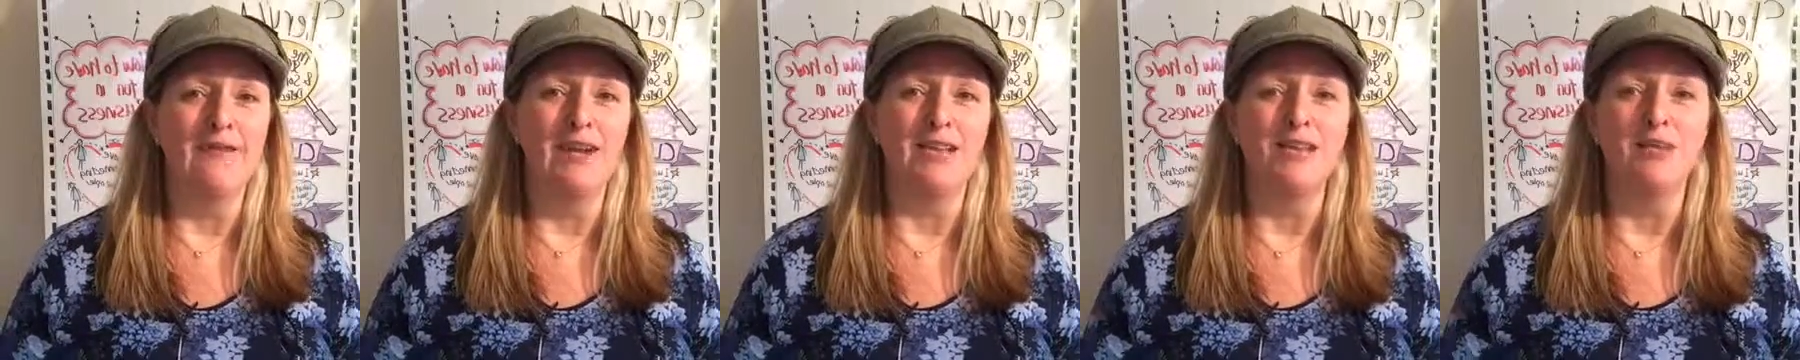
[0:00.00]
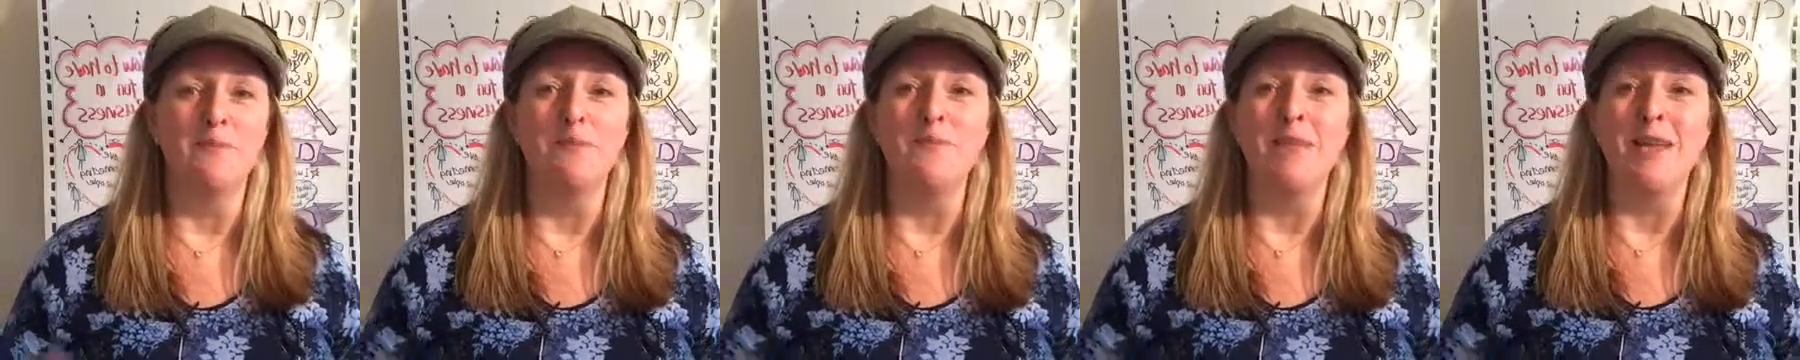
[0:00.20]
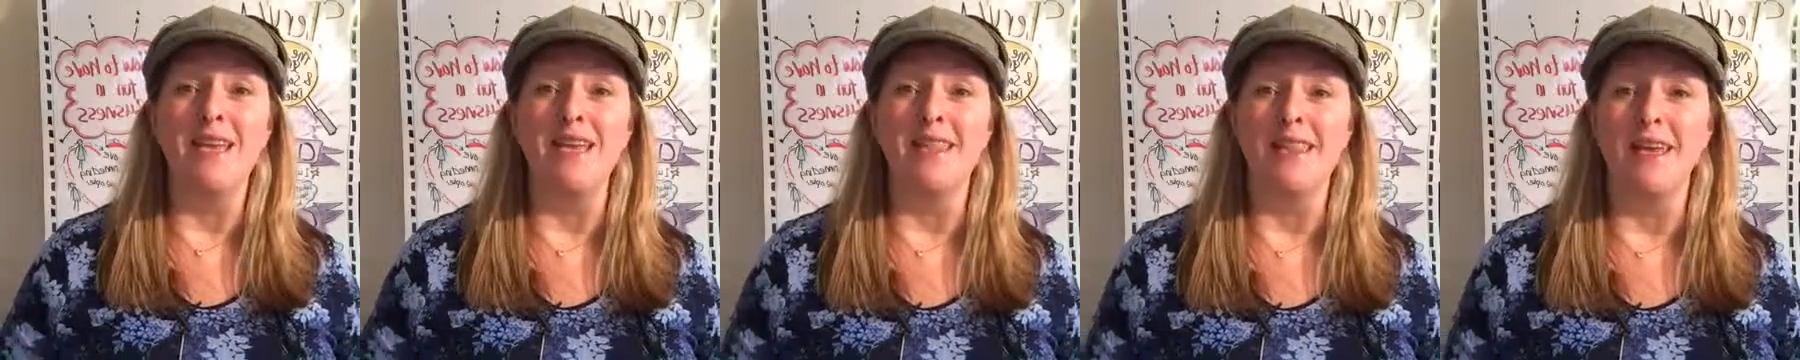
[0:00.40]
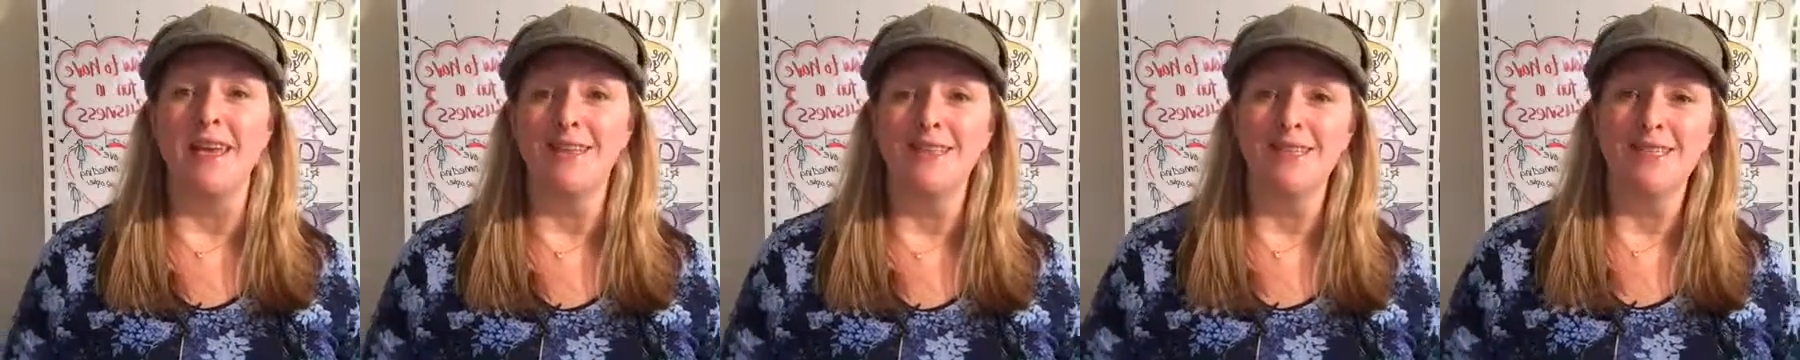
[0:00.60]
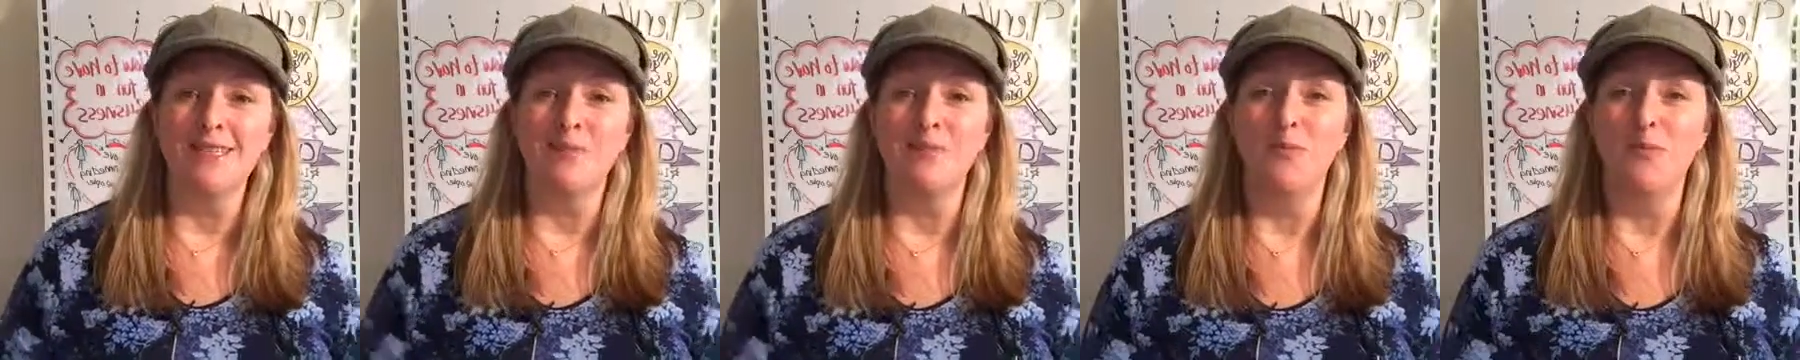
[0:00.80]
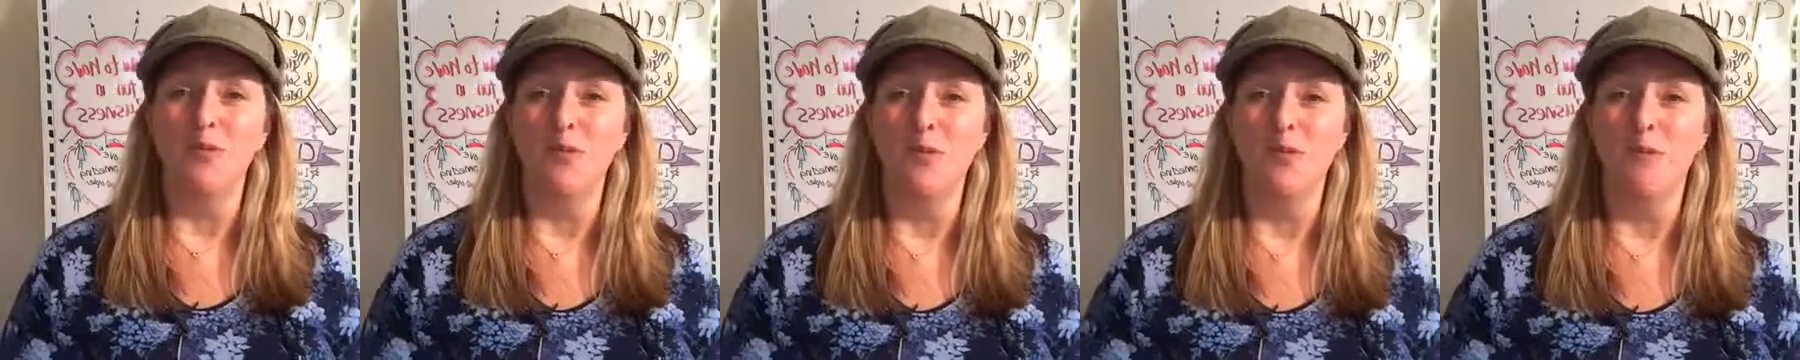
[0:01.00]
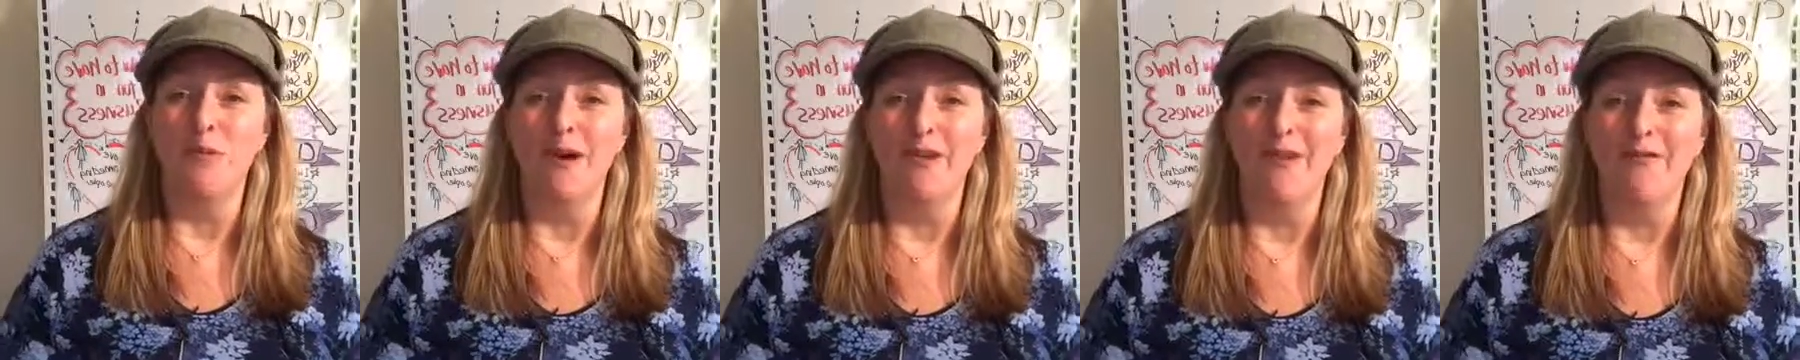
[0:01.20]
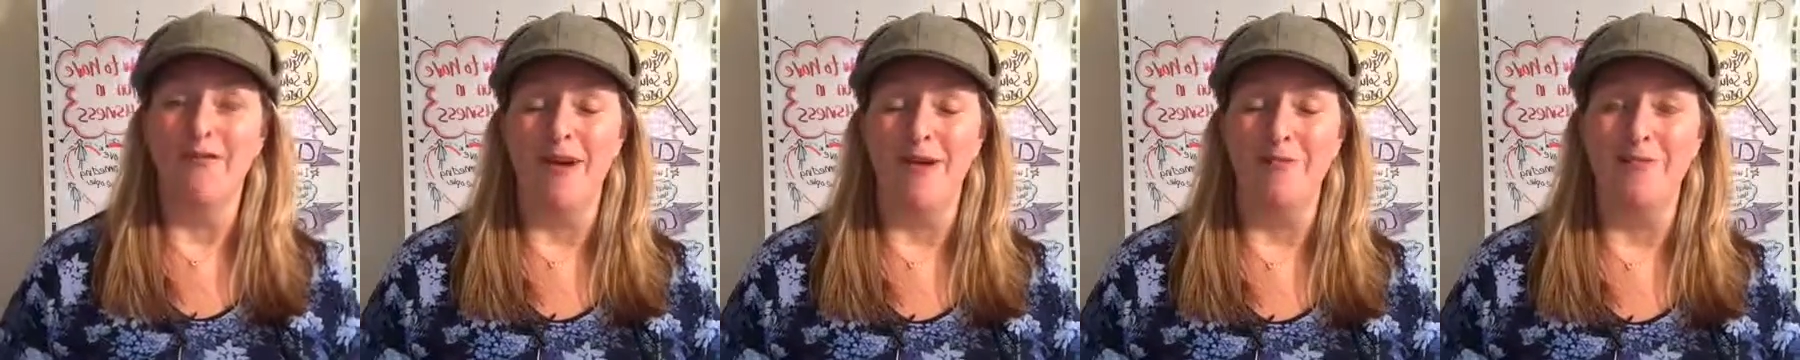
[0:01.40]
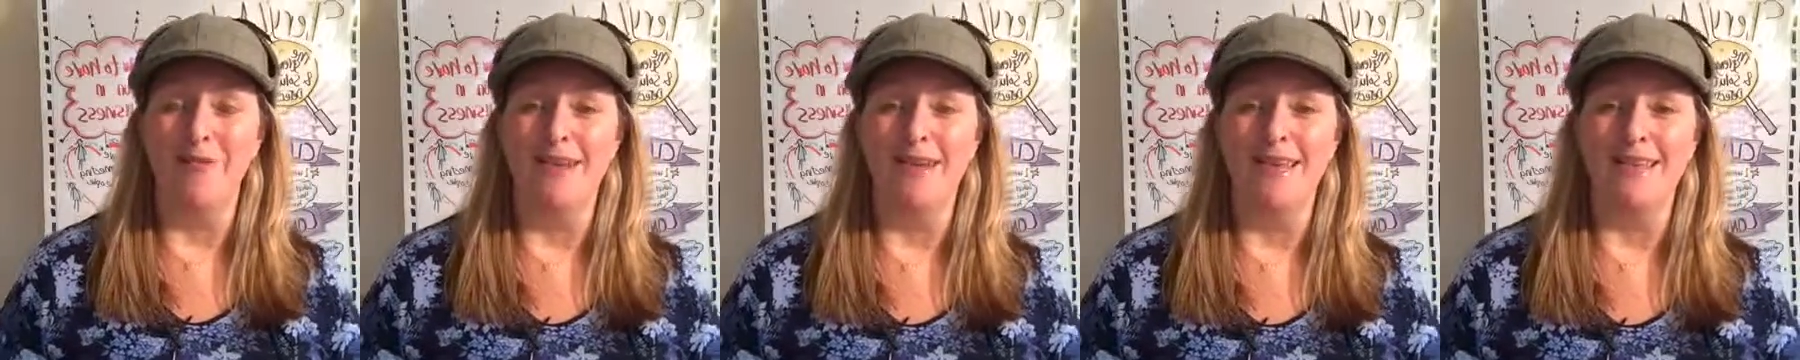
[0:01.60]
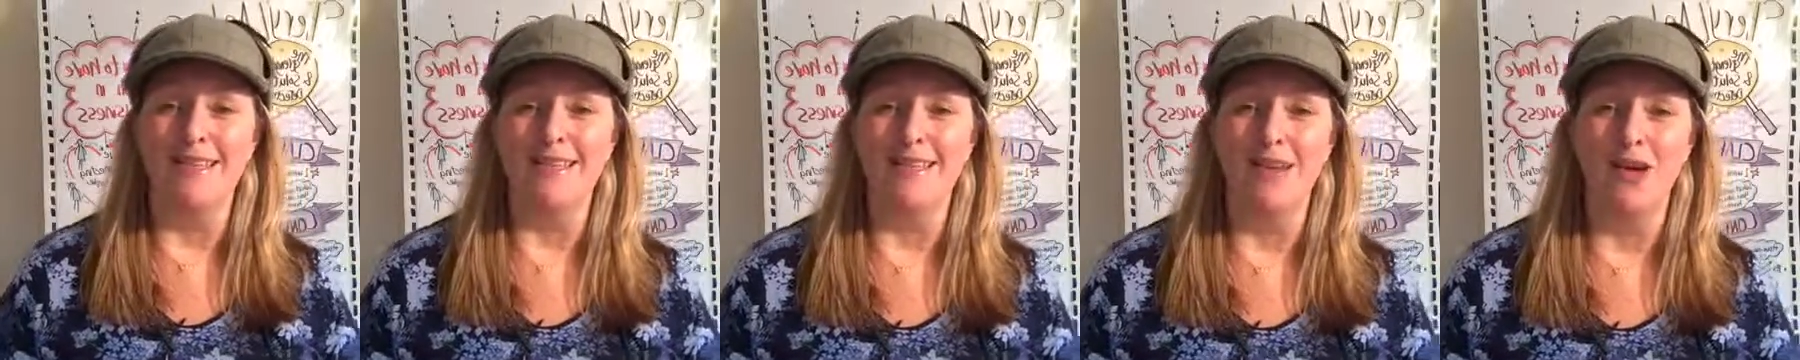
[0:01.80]
and to be there to support my
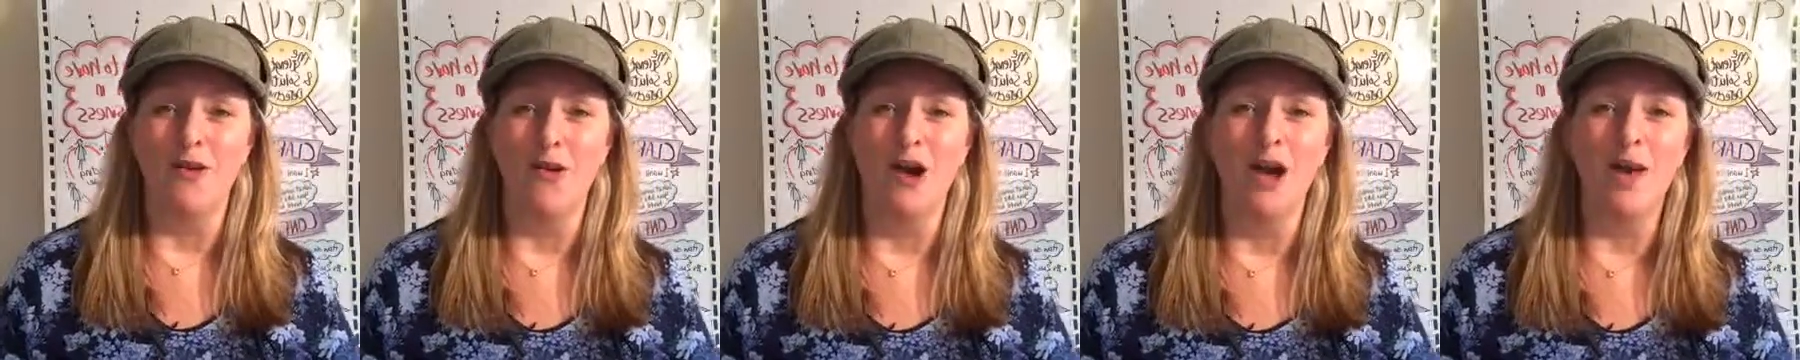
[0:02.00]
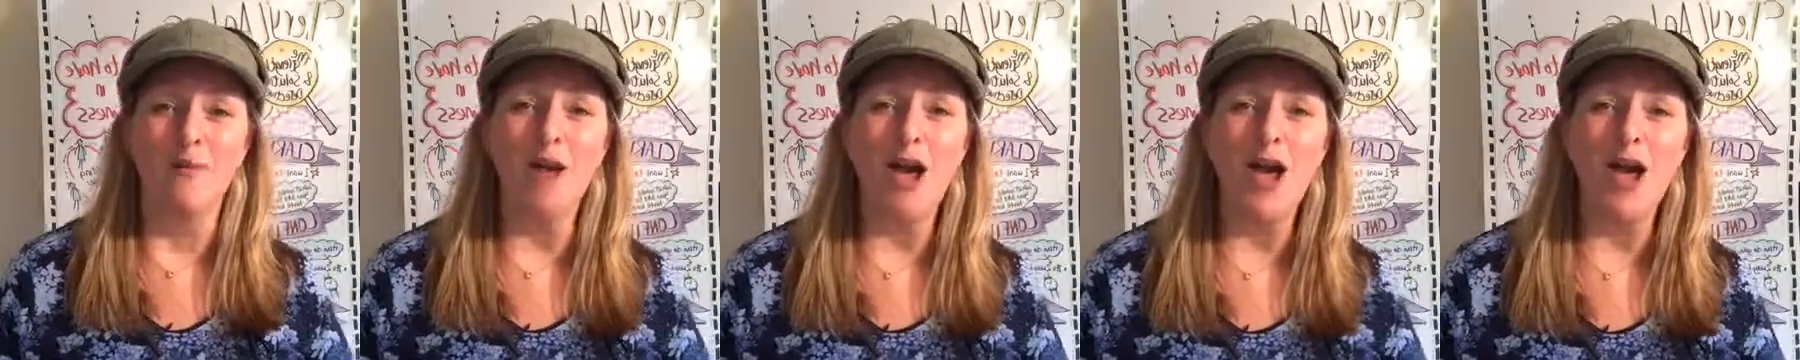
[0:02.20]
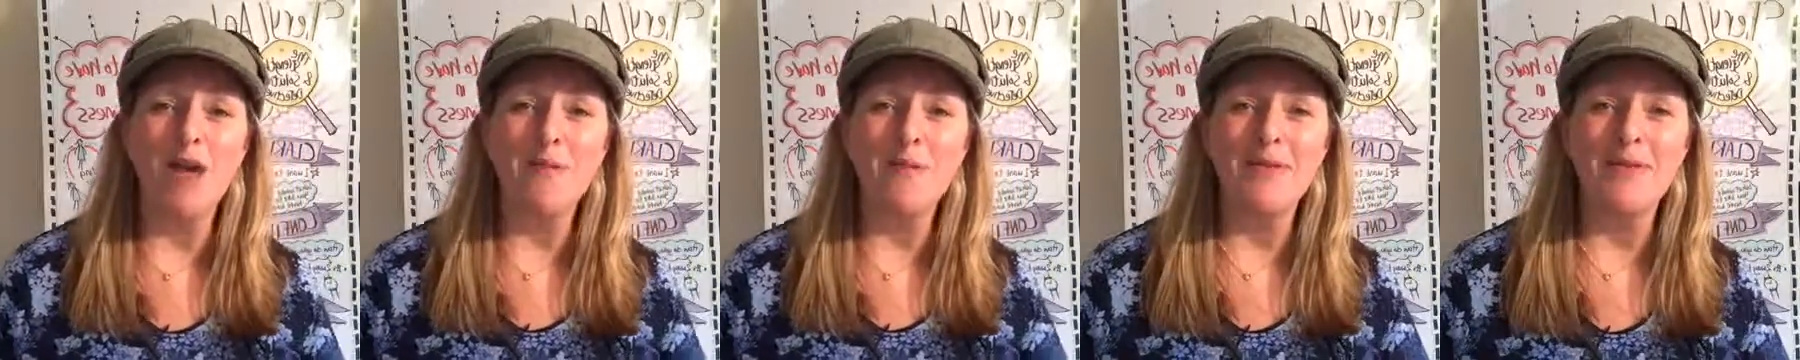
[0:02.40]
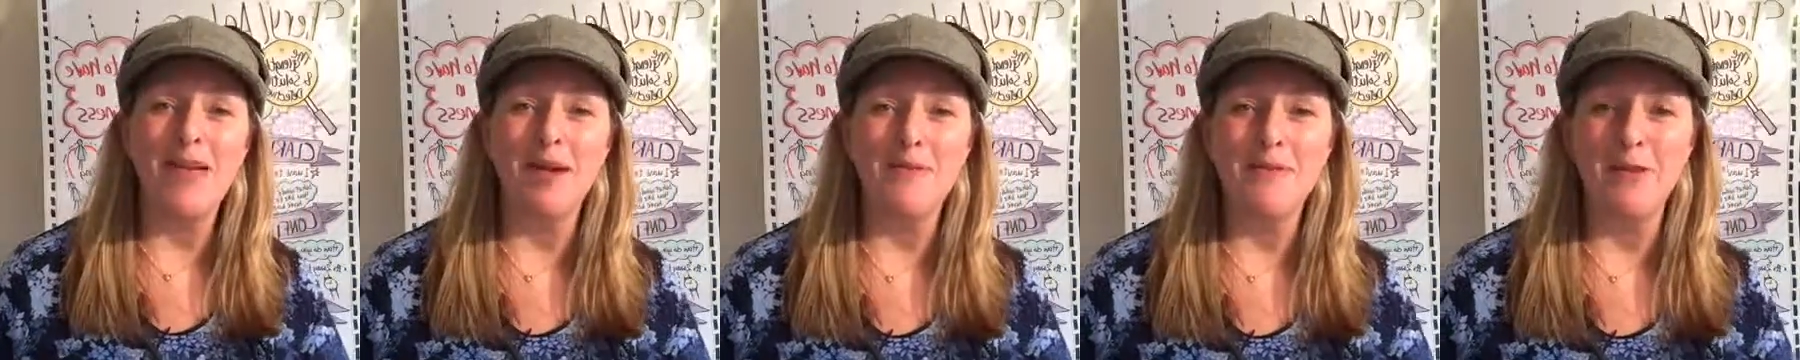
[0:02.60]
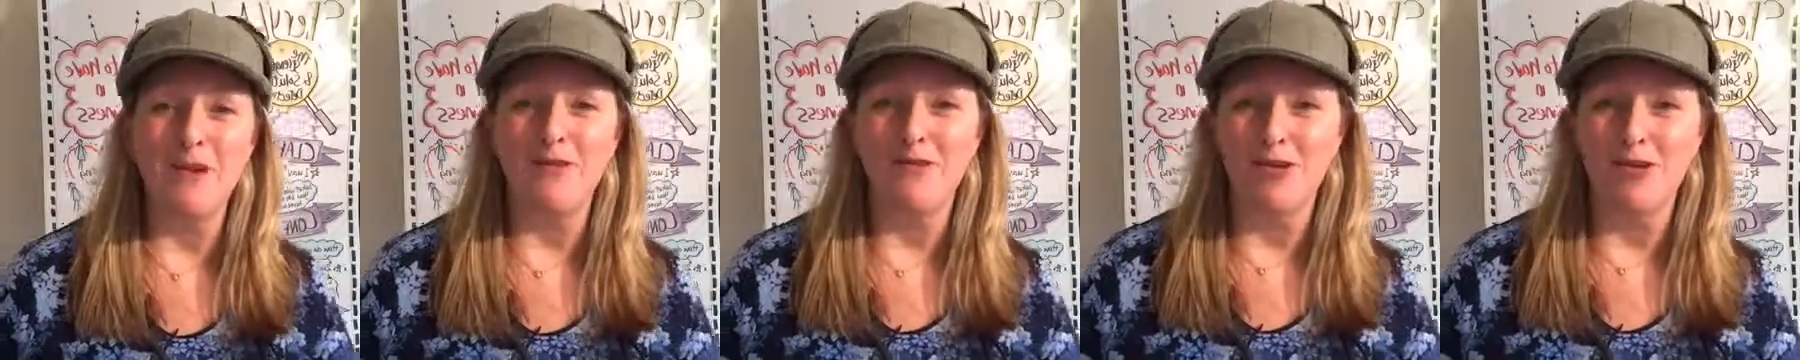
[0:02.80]
family. So I'm hoping that'll be of